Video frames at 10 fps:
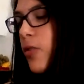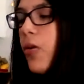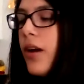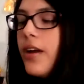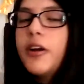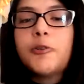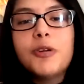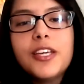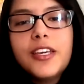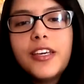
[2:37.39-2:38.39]
quite
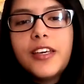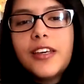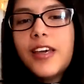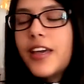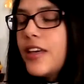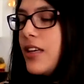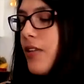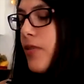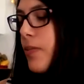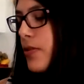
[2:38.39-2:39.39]
agree
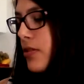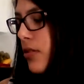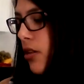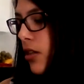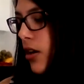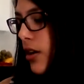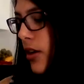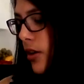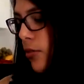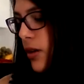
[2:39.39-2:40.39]
if the person thought
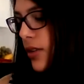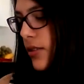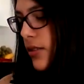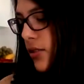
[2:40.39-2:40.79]
it was